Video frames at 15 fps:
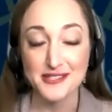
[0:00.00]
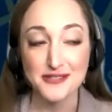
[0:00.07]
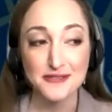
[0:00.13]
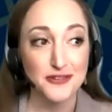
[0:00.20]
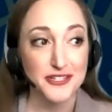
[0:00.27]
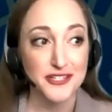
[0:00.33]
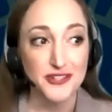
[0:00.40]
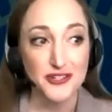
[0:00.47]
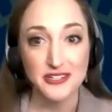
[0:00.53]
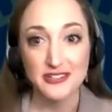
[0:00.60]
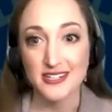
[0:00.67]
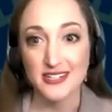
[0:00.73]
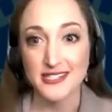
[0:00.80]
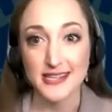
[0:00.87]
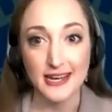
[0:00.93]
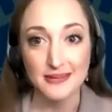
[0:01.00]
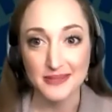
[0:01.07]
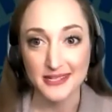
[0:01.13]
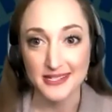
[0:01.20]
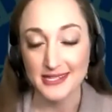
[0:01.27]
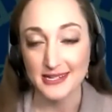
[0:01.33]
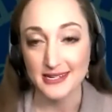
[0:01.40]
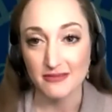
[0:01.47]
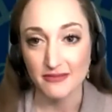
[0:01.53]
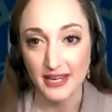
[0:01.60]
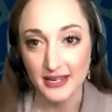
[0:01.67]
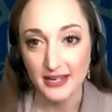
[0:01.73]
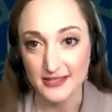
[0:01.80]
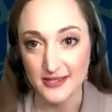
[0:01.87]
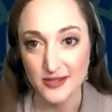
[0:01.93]
for certain assignments in
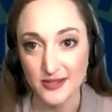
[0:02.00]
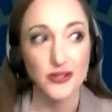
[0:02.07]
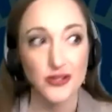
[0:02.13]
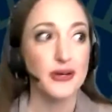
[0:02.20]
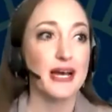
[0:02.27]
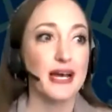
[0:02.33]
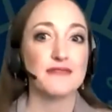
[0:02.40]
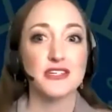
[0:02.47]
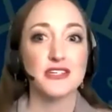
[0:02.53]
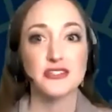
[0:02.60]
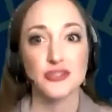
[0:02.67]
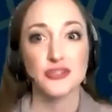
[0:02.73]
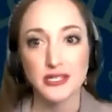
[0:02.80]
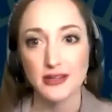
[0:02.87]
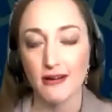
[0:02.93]
advance so you don't have to do it